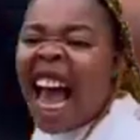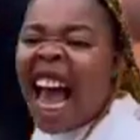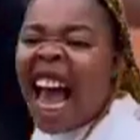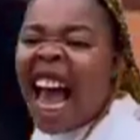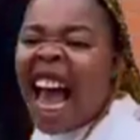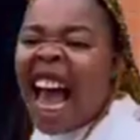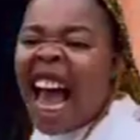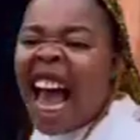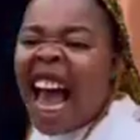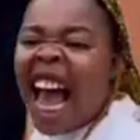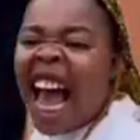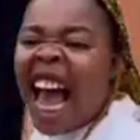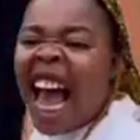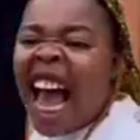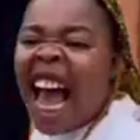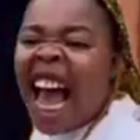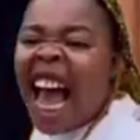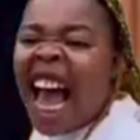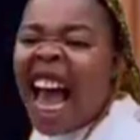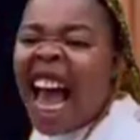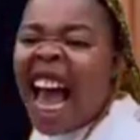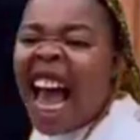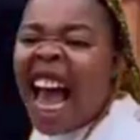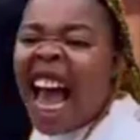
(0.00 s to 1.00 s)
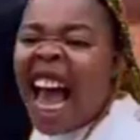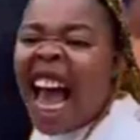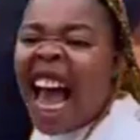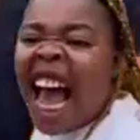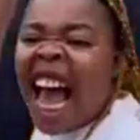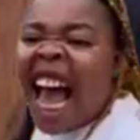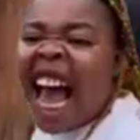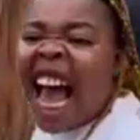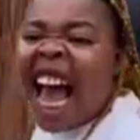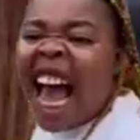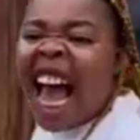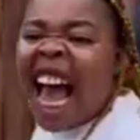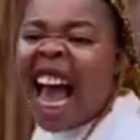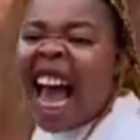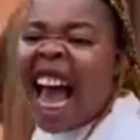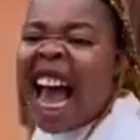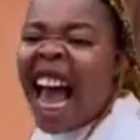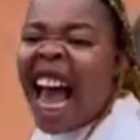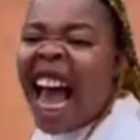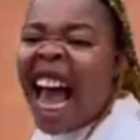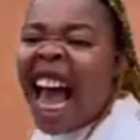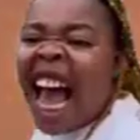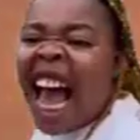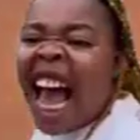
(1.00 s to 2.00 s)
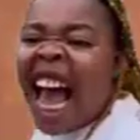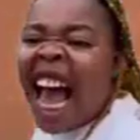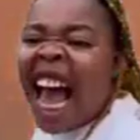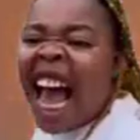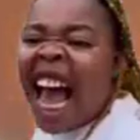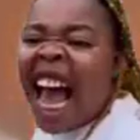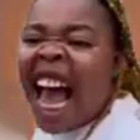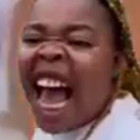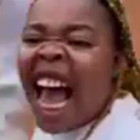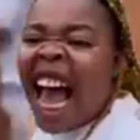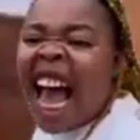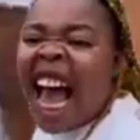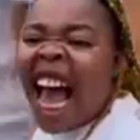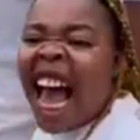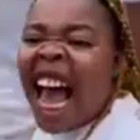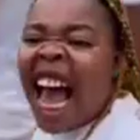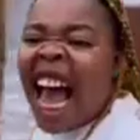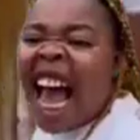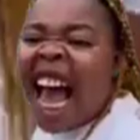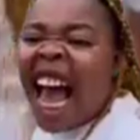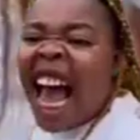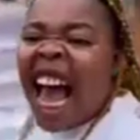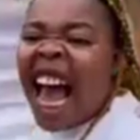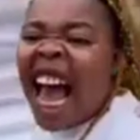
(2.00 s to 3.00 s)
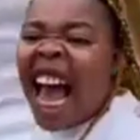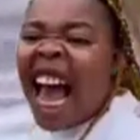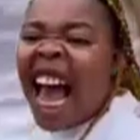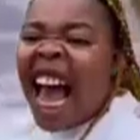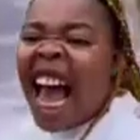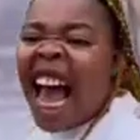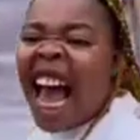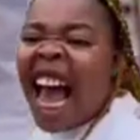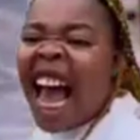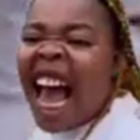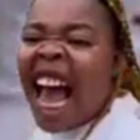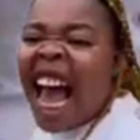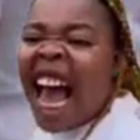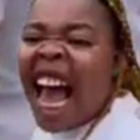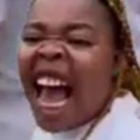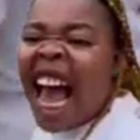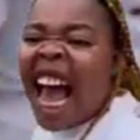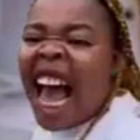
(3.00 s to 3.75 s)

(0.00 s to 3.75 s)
(not speaking)